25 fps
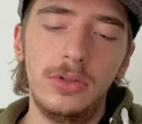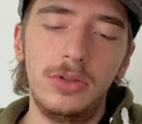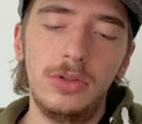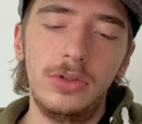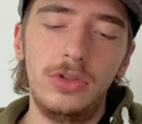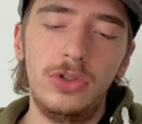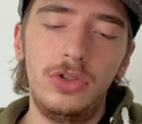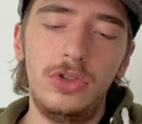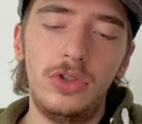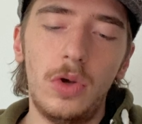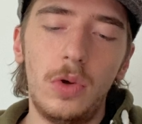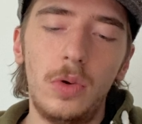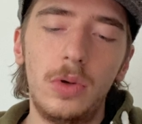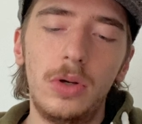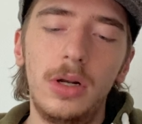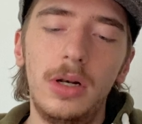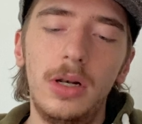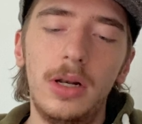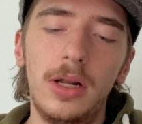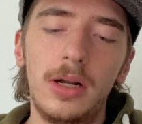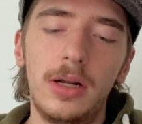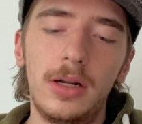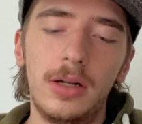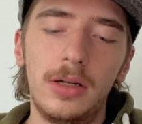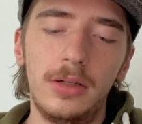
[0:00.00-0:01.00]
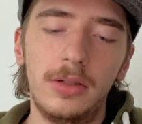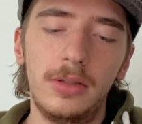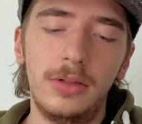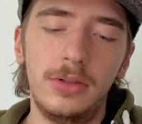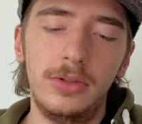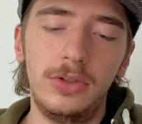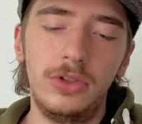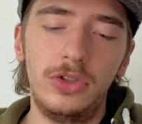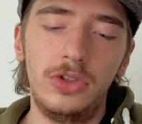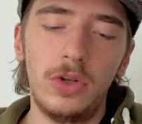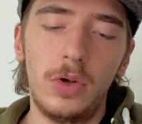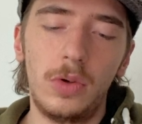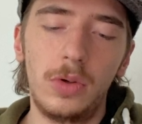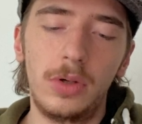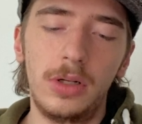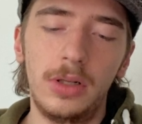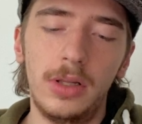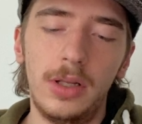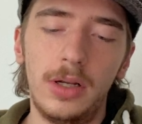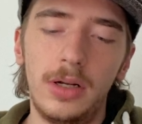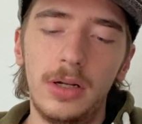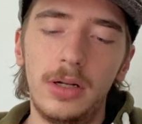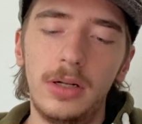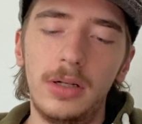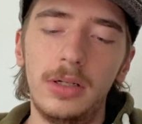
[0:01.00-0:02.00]
Jongleur,
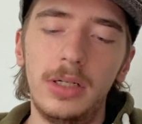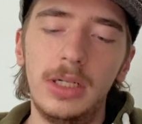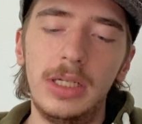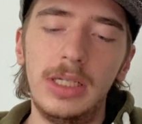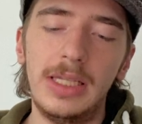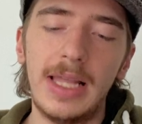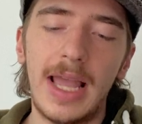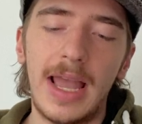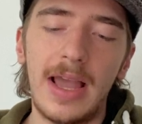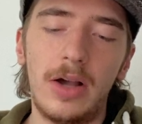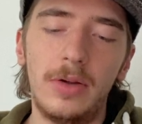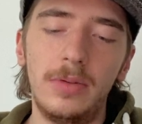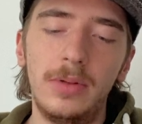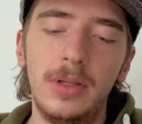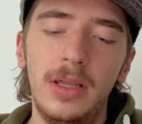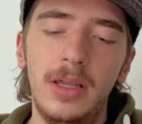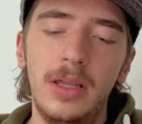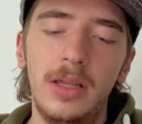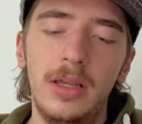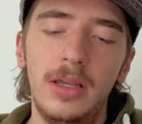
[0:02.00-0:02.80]
jongleur, noun,